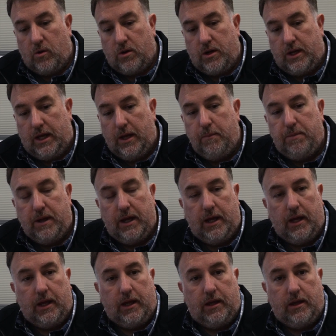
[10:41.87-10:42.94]

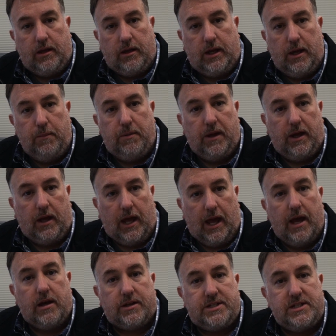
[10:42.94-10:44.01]
Keeping
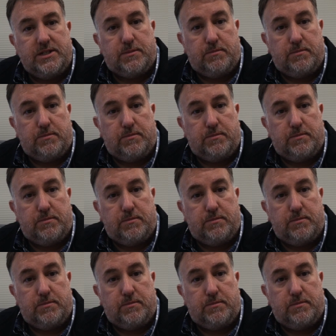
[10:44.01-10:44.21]
ALTs